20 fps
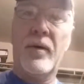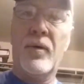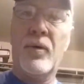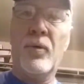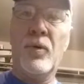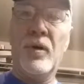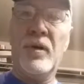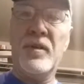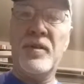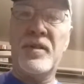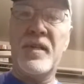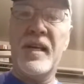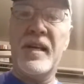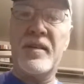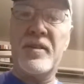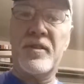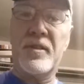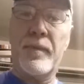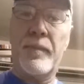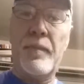was
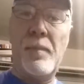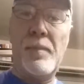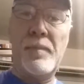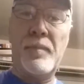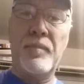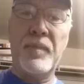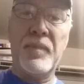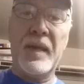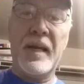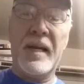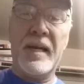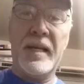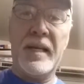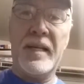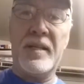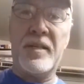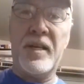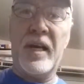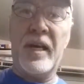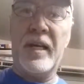this.
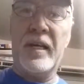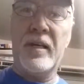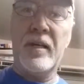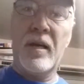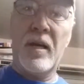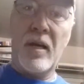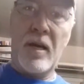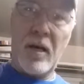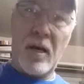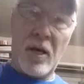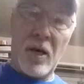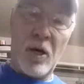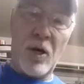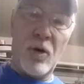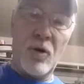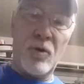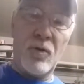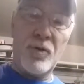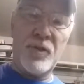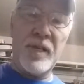It's a
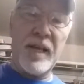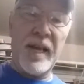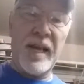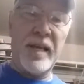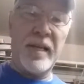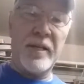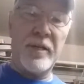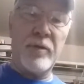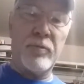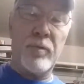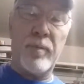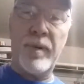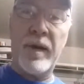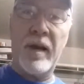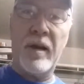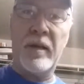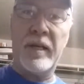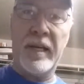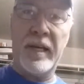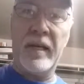hose end
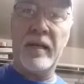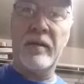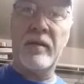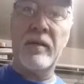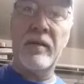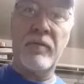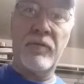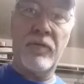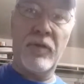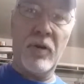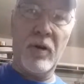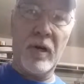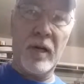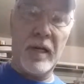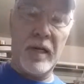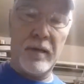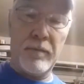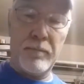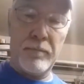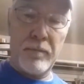repair kit
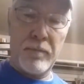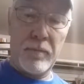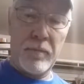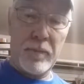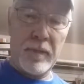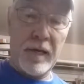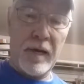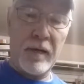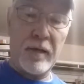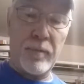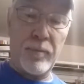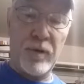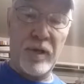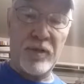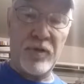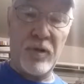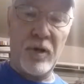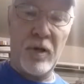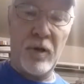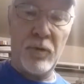for air
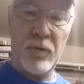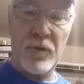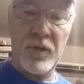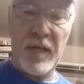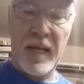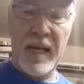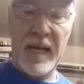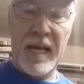compressor hose.